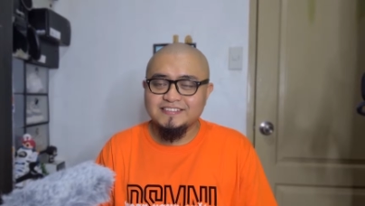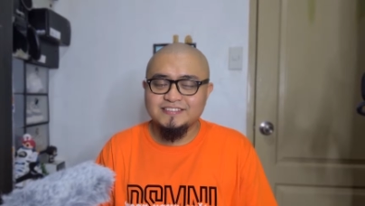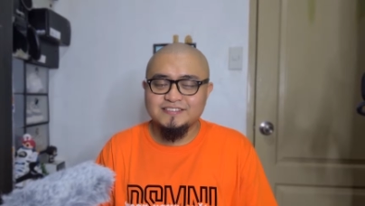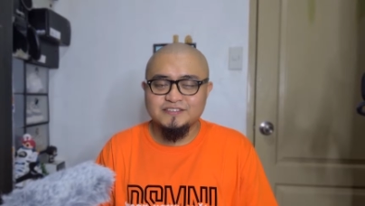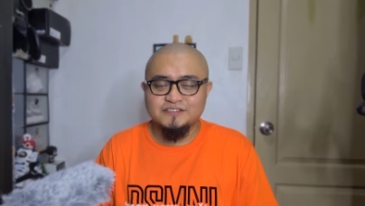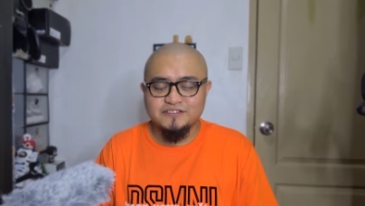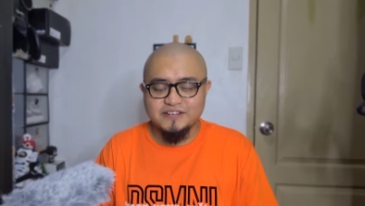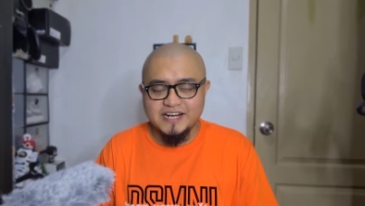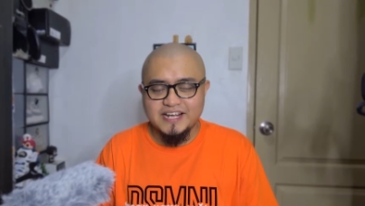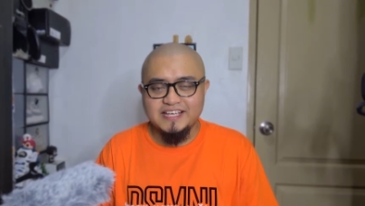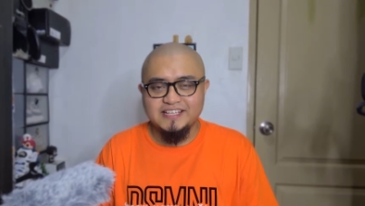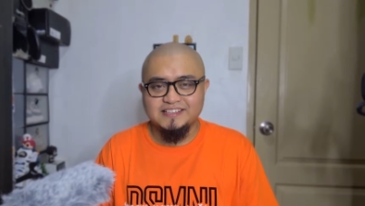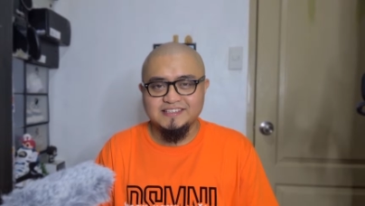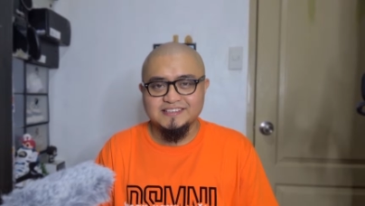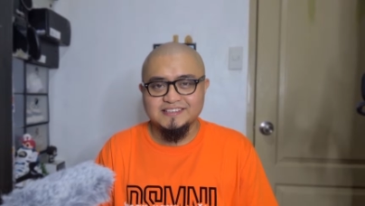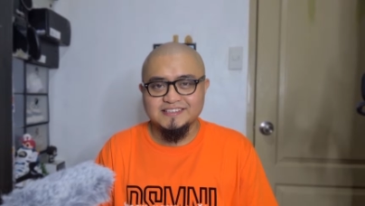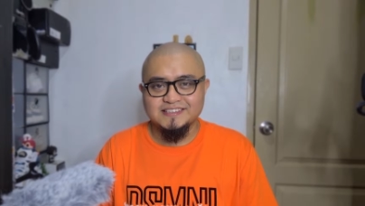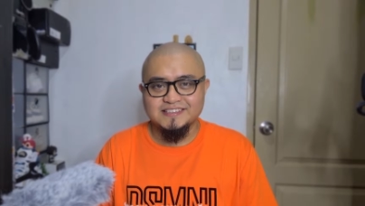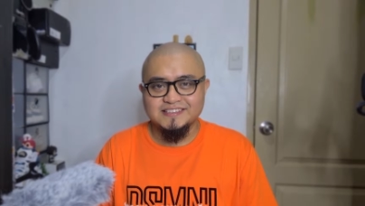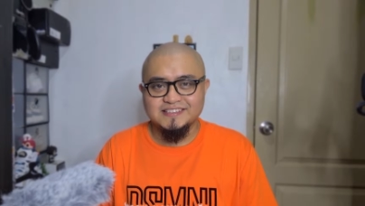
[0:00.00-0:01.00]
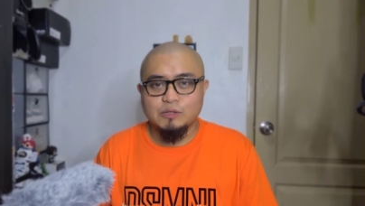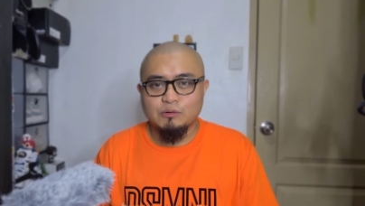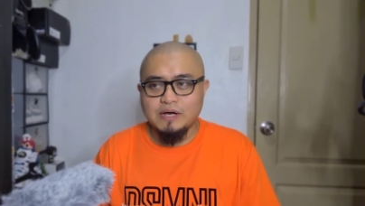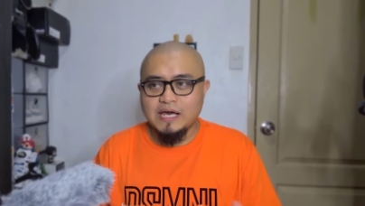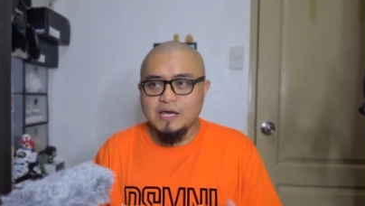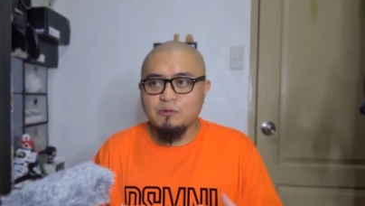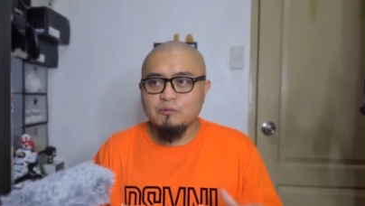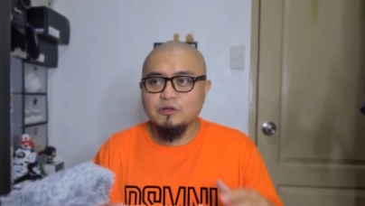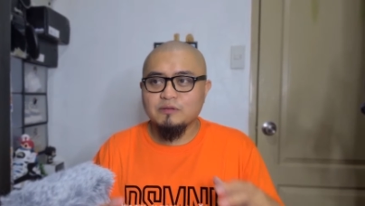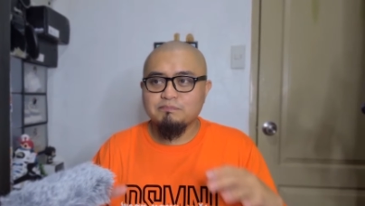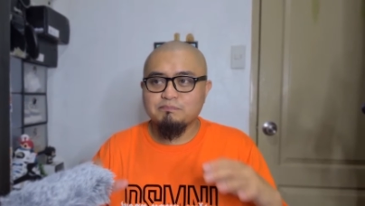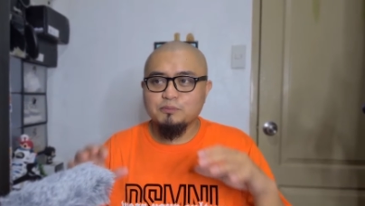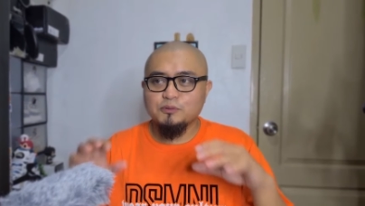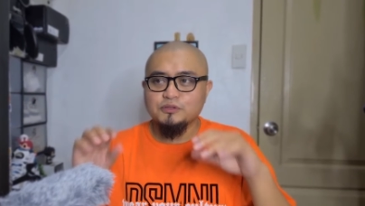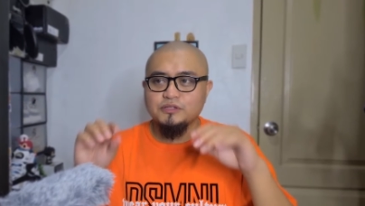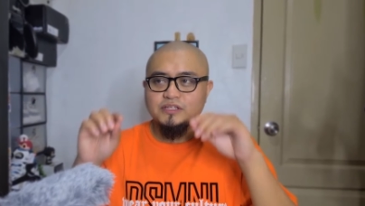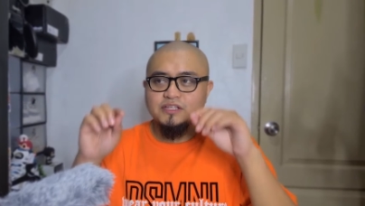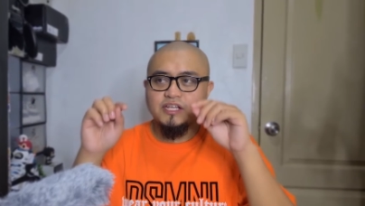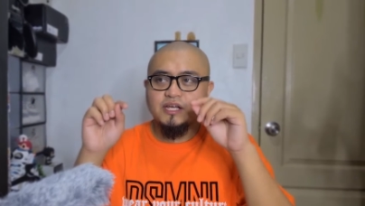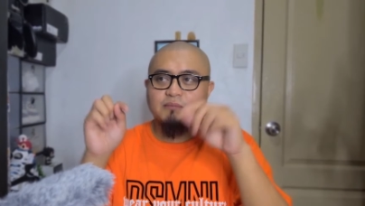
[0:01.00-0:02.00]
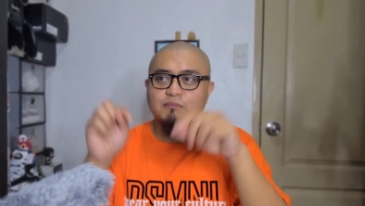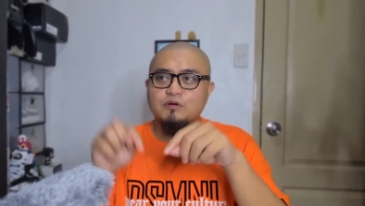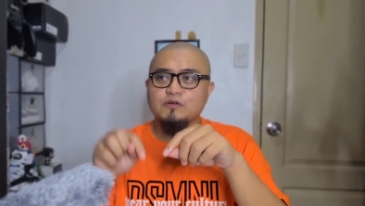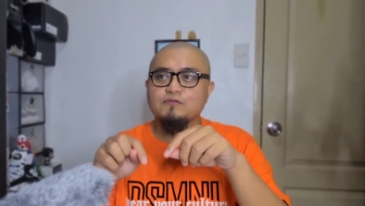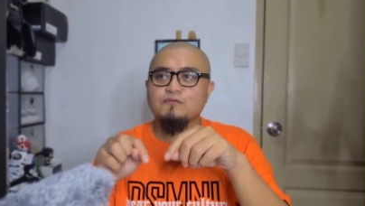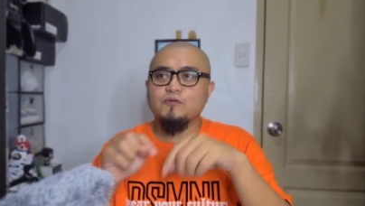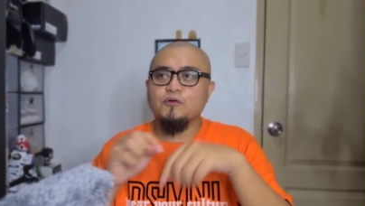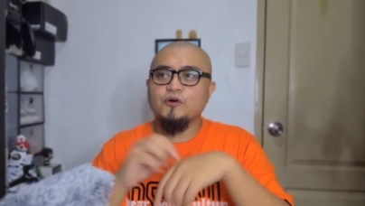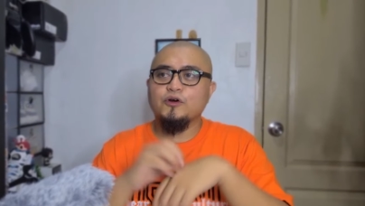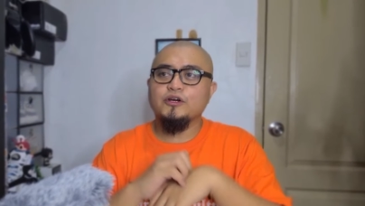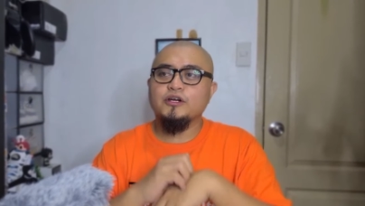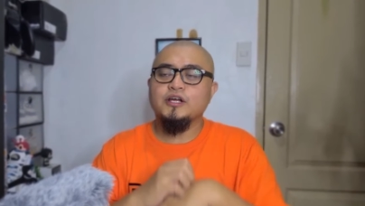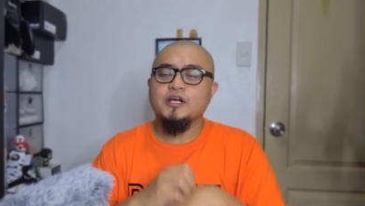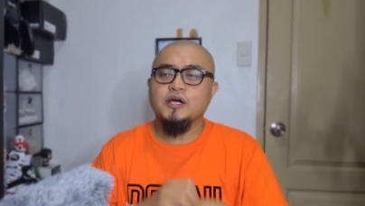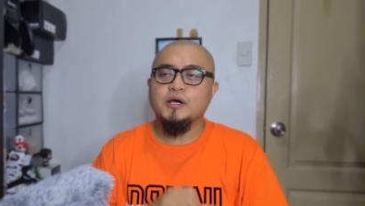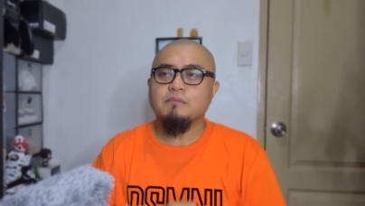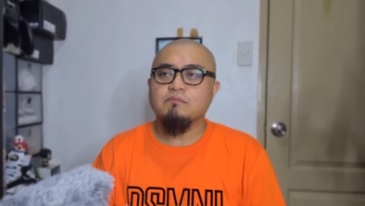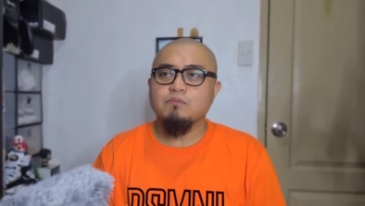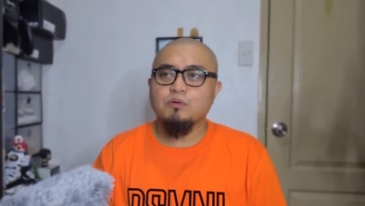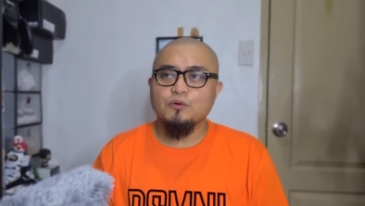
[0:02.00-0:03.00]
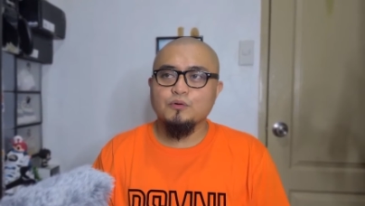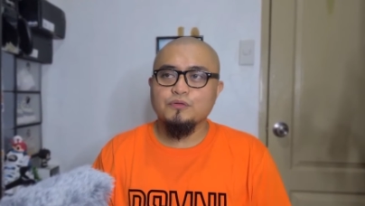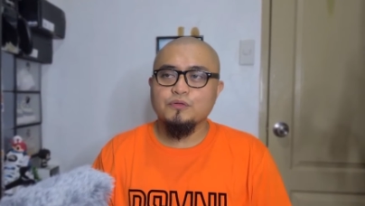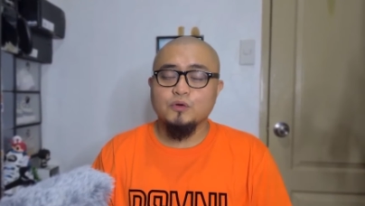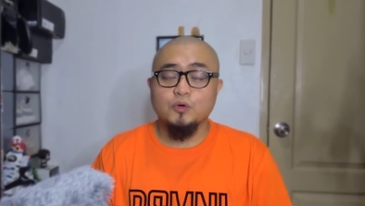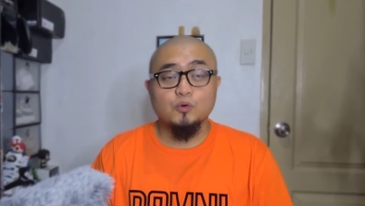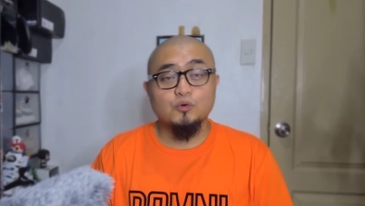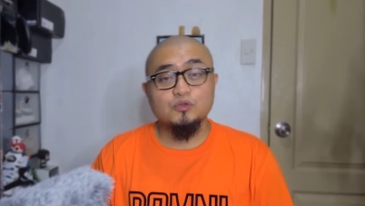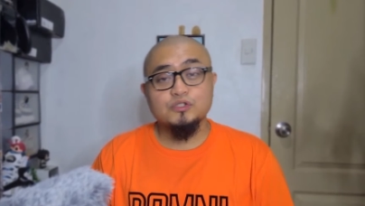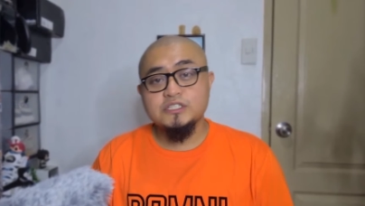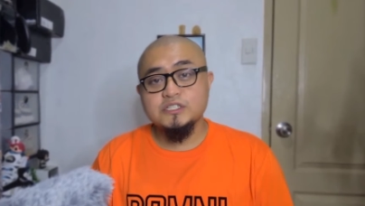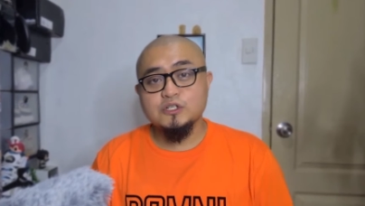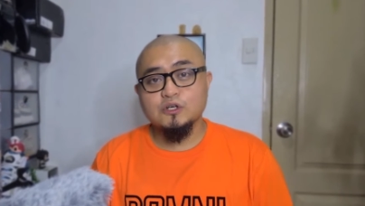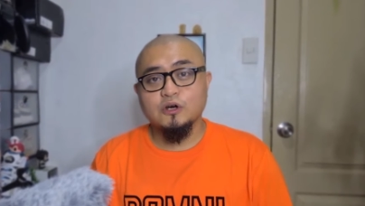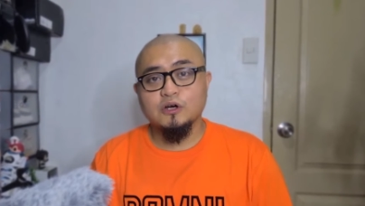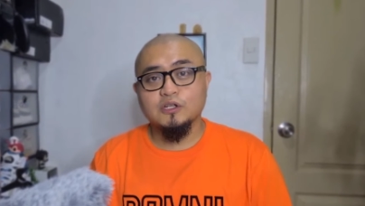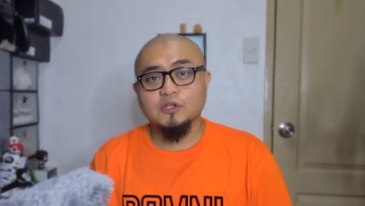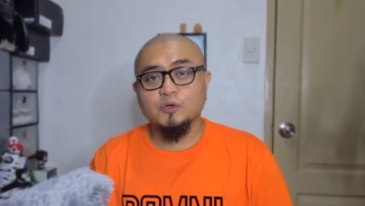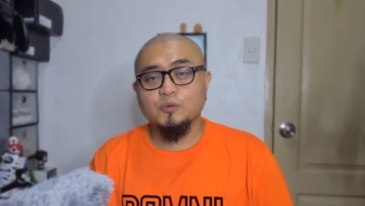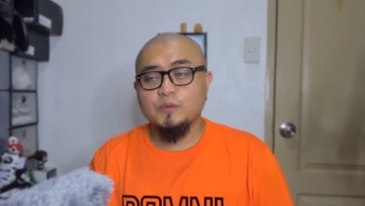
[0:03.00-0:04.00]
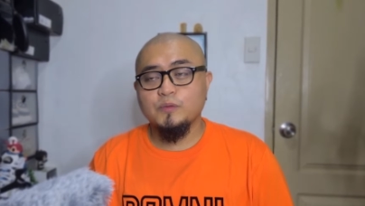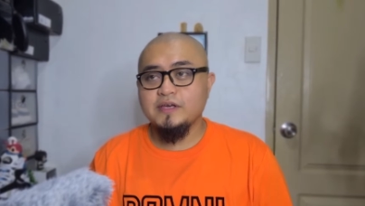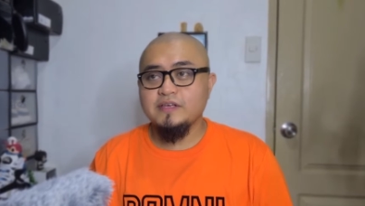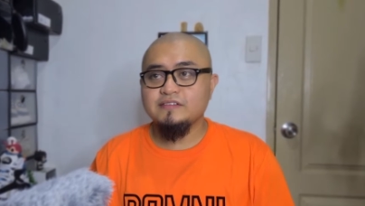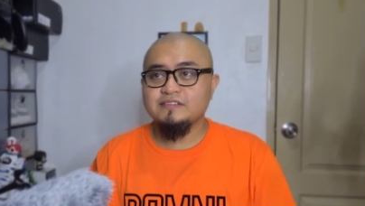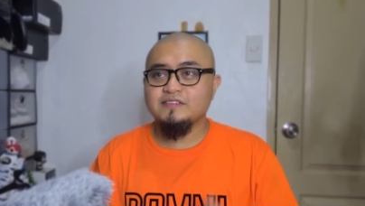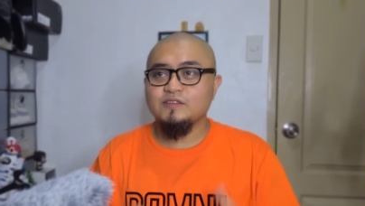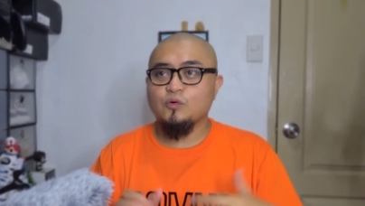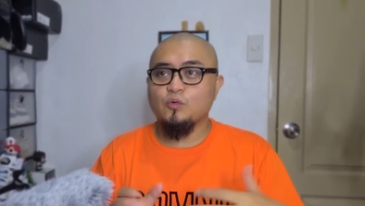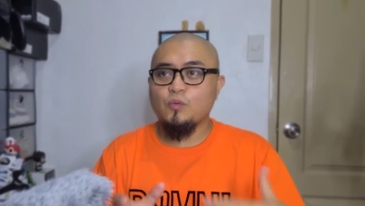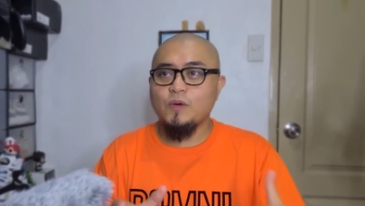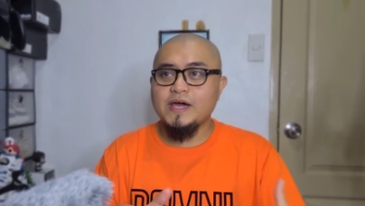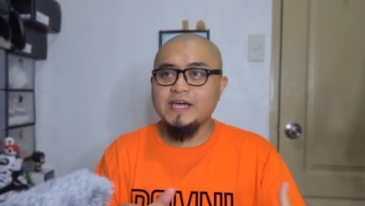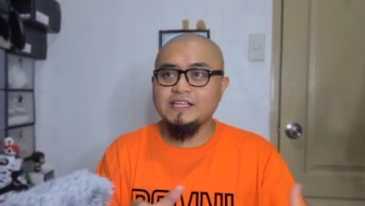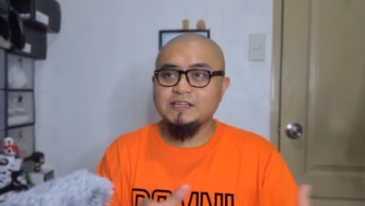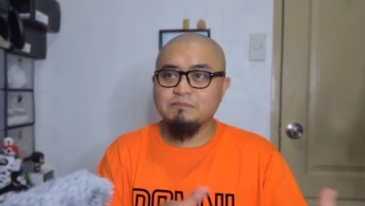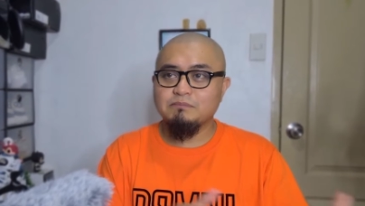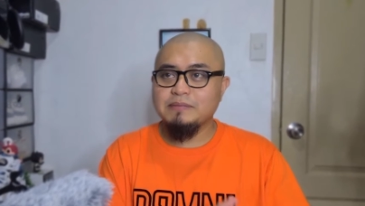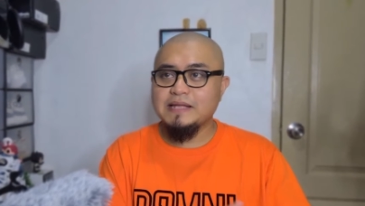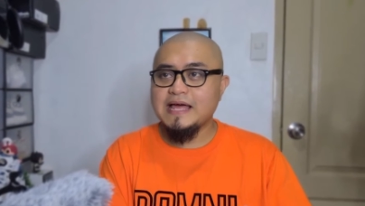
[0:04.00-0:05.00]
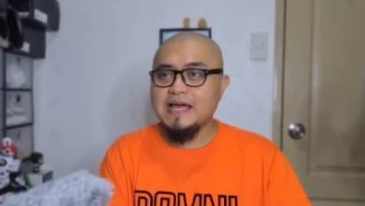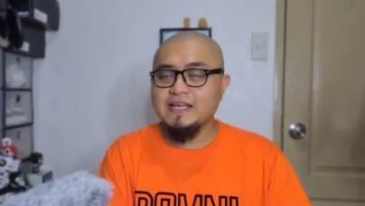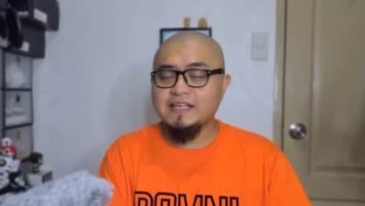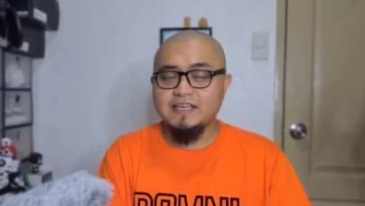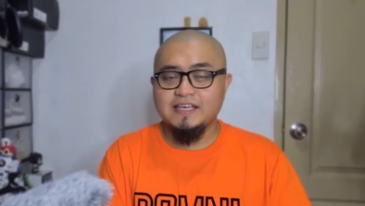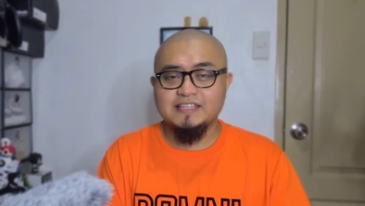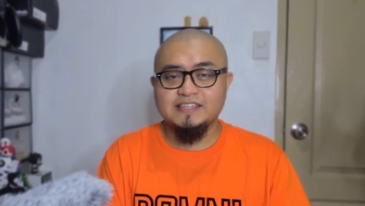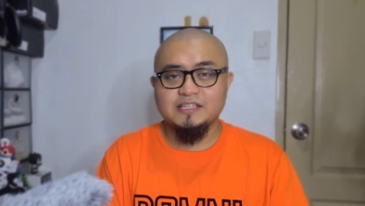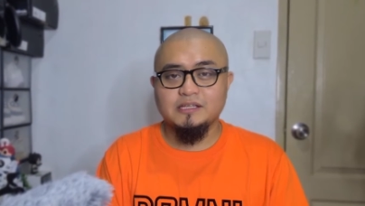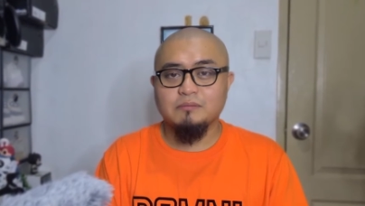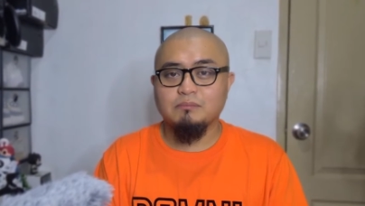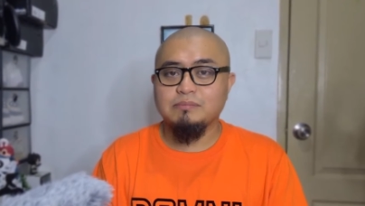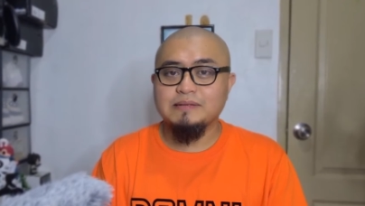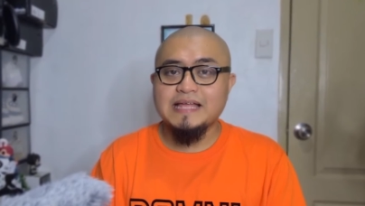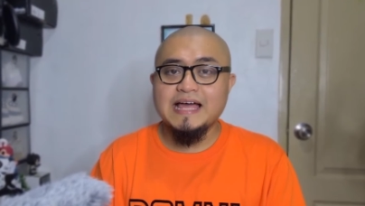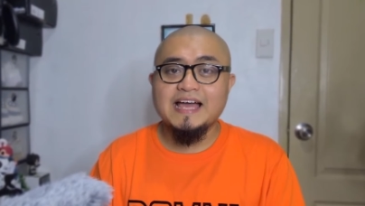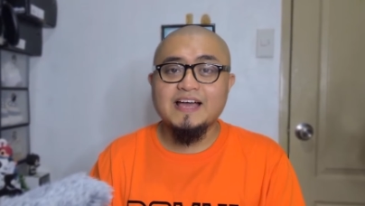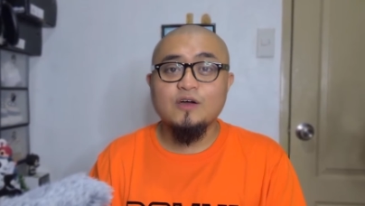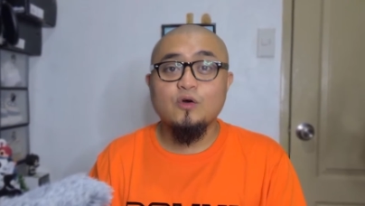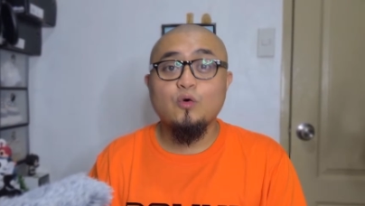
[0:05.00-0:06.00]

Strain. I will put in number four both OG colorways, the white black and the black